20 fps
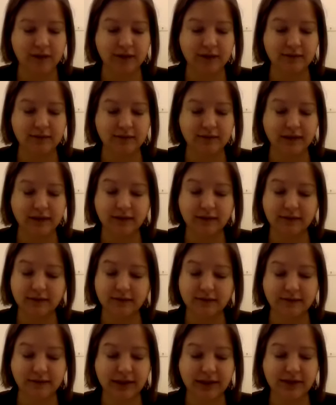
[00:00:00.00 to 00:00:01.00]
well,
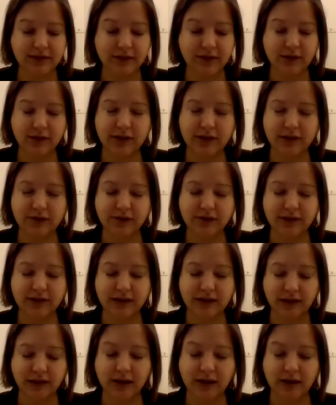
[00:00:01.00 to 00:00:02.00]
that sounds very
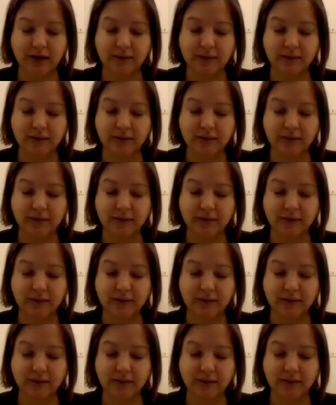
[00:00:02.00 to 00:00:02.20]
interesting.